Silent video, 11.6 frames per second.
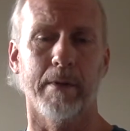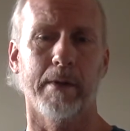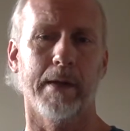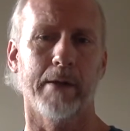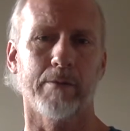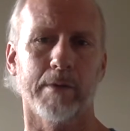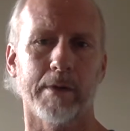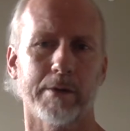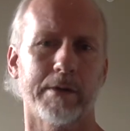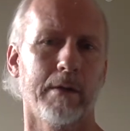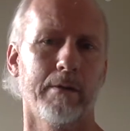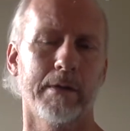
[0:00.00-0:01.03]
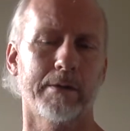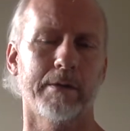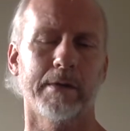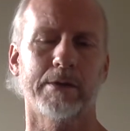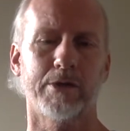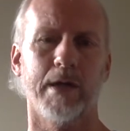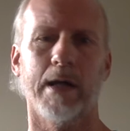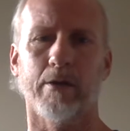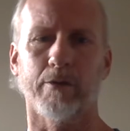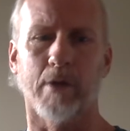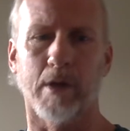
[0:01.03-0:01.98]
And that's what this
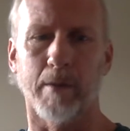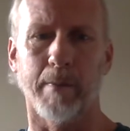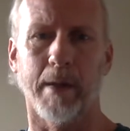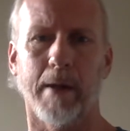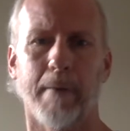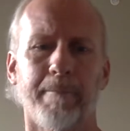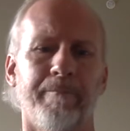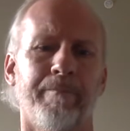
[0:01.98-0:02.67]
channel is all about.